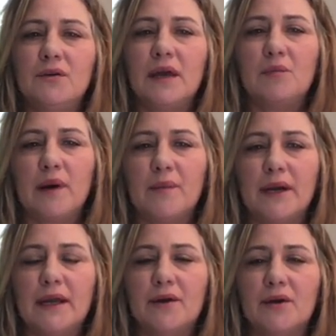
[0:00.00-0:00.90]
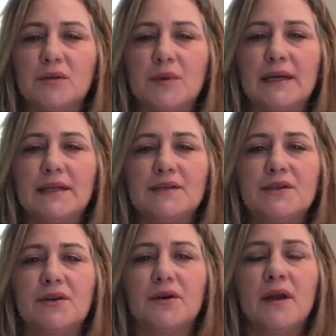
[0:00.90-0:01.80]
and primary care nurse
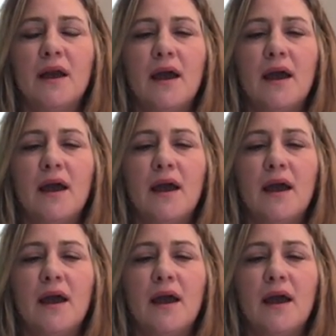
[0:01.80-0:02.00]
practitioner,